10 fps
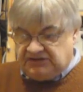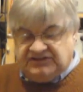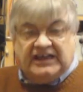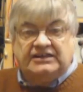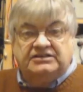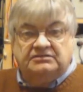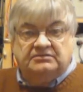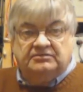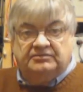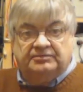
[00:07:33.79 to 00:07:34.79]
cassette
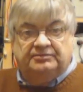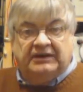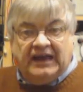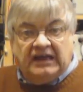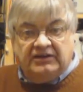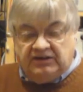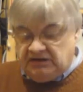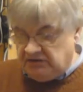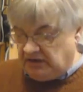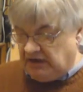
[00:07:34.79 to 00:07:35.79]

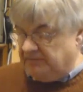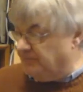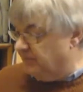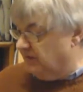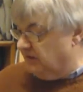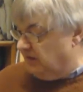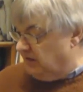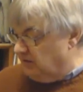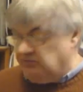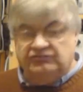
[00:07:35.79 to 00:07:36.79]
player,
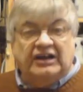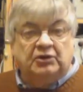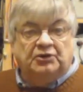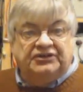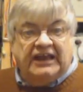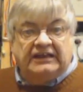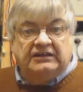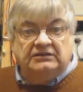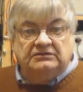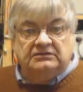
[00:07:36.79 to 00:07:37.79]
record
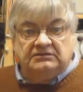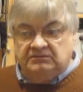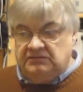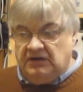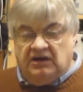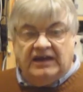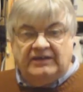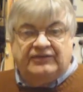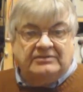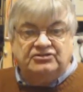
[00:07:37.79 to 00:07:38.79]
deck,
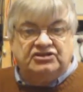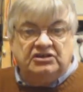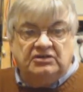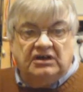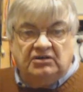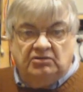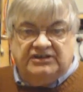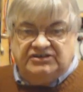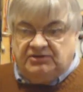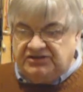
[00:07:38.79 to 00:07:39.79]
FM tuner,
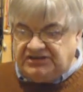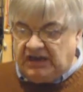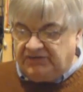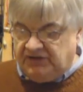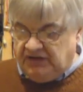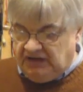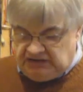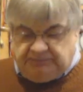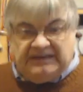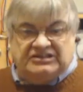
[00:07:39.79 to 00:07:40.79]
all this sort of stuff,
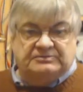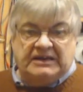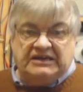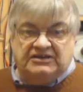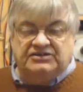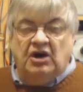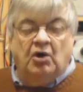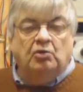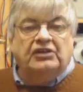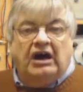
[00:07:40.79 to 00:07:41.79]
the big speakers,
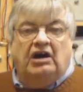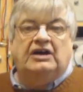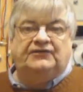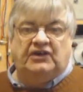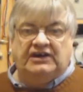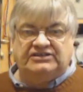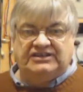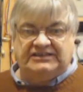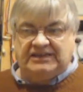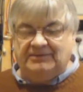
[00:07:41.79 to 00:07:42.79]
all the hi-fi
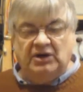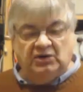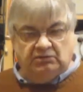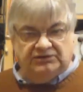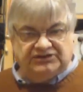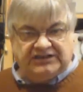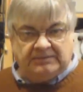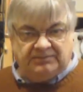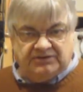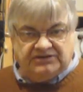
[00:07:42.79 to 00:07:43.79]
setup, all the
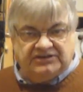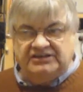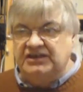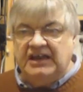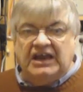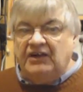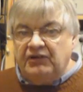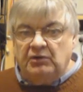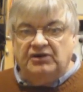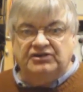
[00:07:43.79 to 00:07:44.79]
separates as
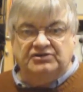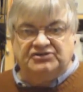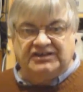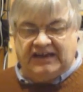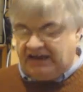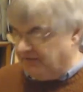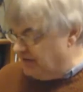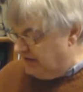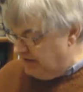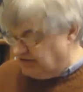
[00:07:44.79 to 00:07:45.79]
everyone used to
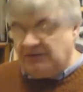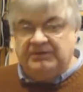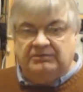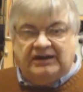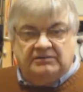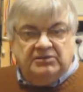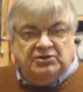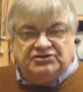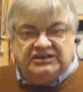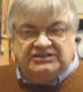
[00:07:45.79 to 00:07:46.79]
have. Some people had a
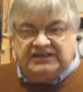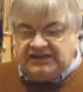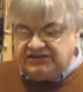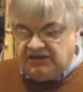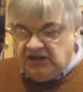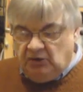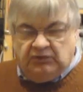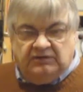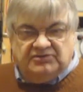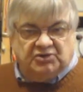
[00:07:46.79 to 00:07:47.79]
music centre
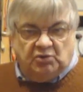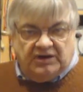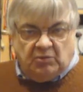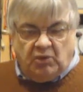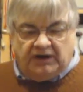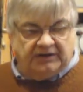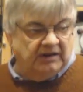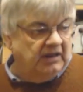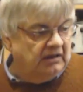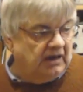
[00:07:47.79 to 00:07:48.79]
where it was all in
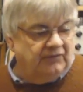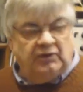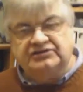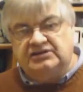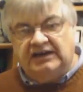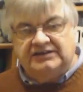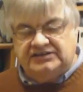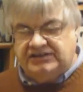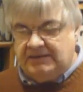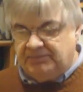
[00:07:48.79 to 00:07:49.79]
one. I've always liked
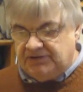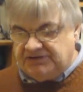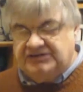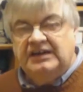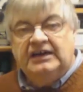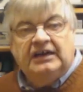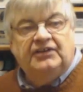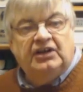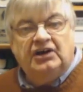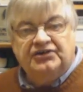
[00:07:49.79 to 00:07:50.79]
the separates.
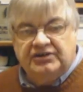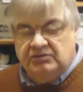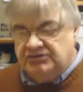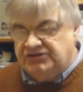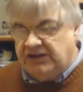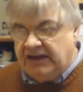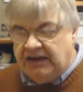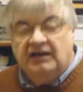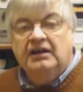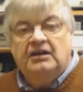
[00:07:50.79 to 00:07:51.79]
And the article was
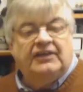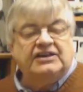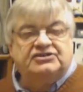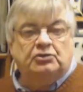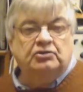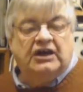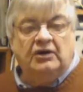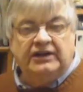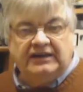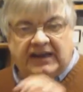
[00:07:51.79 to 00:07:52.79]
saying that's all
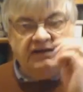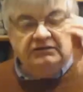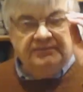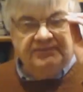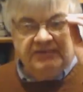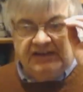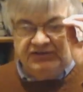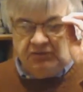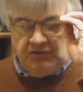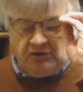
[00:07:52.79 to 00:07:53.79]
going now.
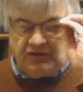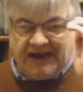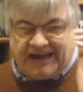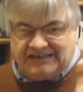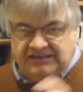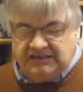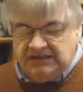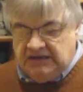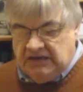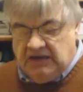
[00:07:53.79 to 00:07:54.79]
That's all old hat,
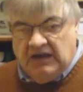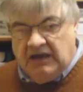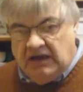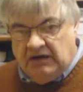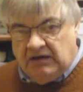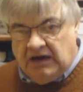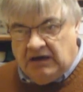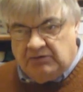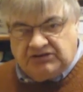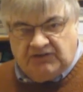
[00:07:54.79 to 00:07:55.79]

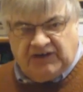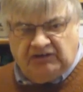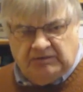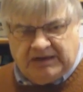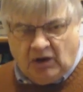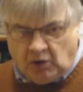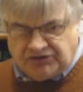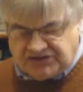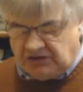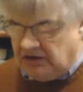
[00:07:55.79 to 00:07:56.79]
which I found a bit
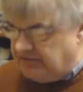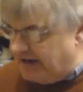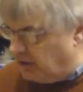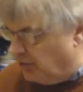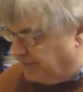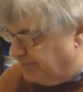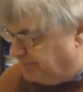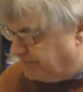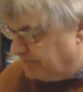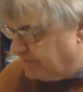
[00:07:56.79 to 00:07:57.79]
odd. So I read on.